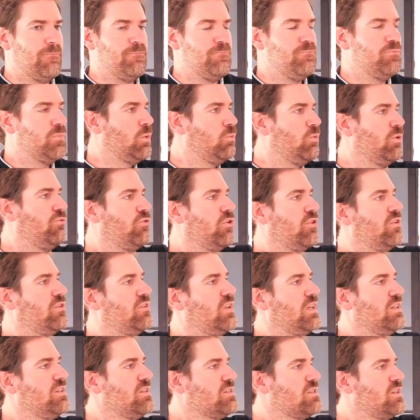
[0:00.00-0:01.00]
with other
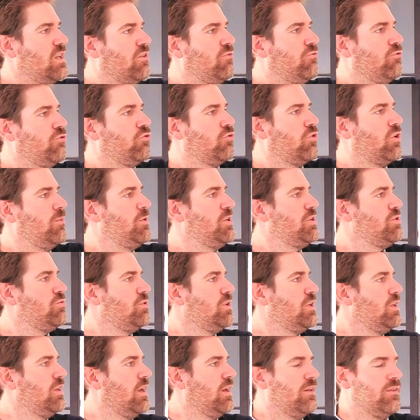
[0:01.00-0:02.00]
techniques like
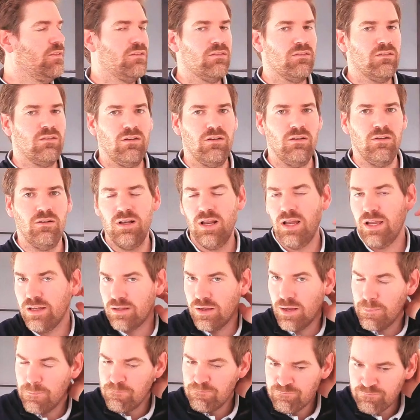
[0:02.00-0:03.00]
photogrammetry and
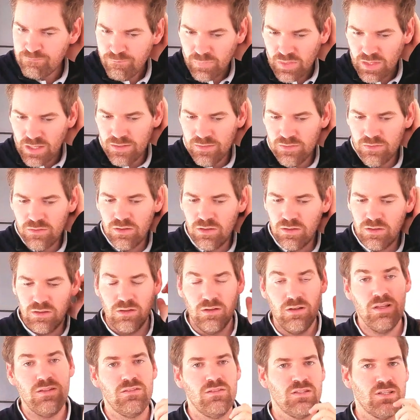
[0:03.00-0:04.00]
LiDAR and
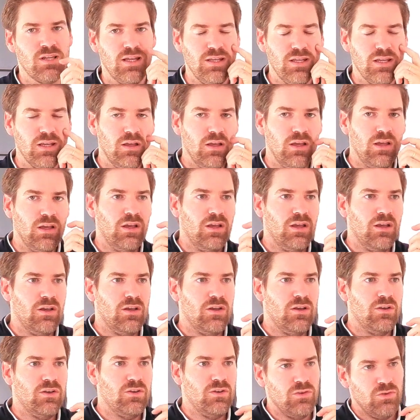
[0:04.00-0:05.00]
laser scanning,
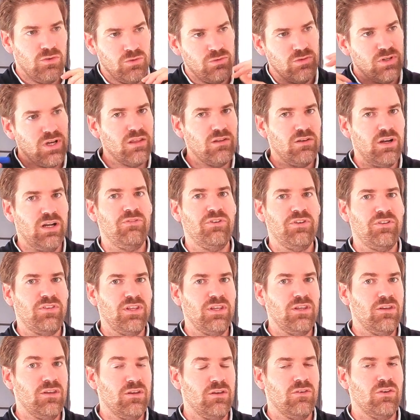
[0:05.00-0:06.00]
you gather
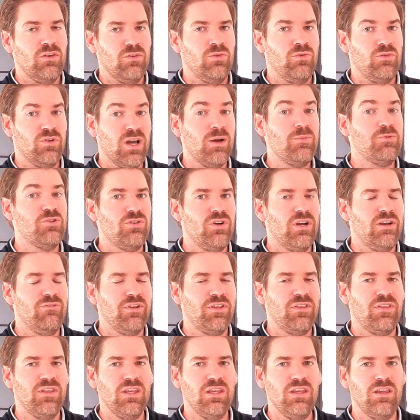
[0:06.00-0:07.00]
everything, you capture
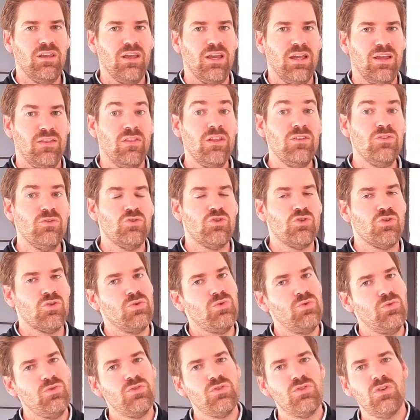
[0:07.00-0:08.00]
everything, and then you
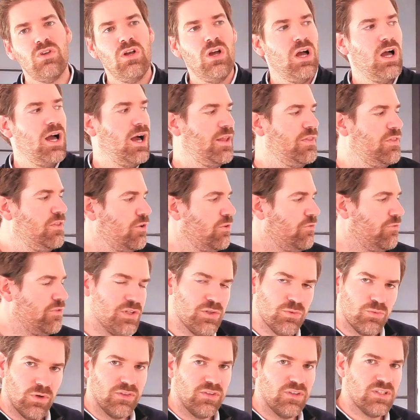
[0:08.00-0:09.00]
choose at the office
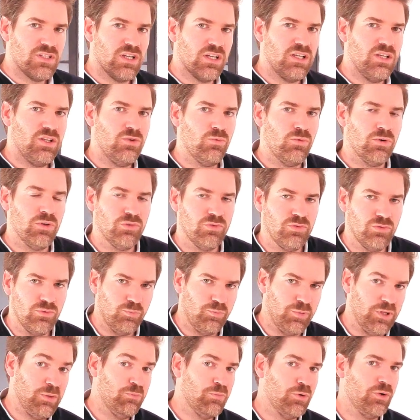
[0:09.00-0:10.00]
what exactly you want to
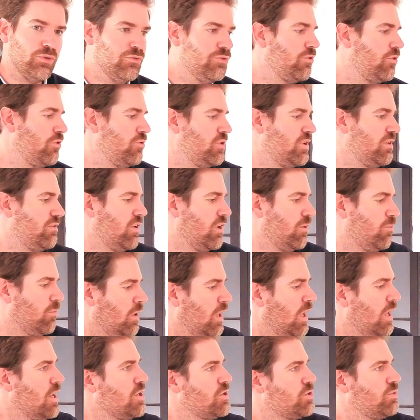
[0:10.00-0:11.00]
pinpoint for your developer.
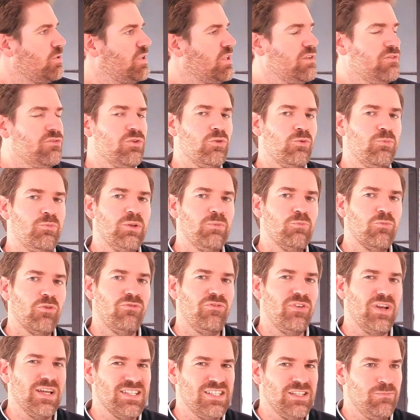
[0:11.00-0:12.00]
So it gives you a bit more
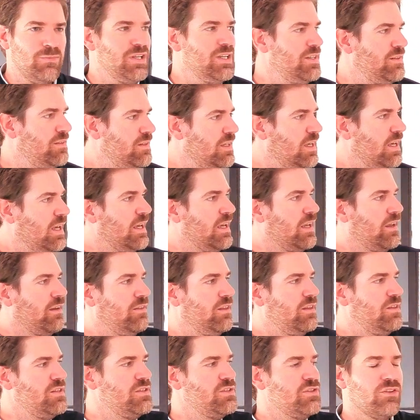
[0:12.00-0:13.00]
flexibility. If
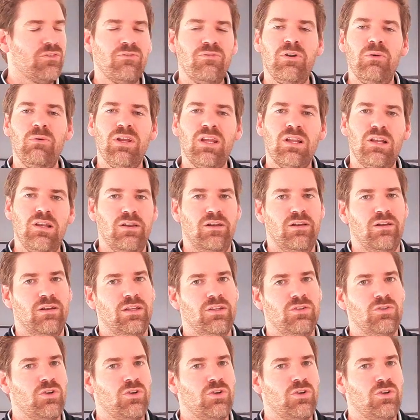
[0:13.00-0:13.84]
this is not very clear in your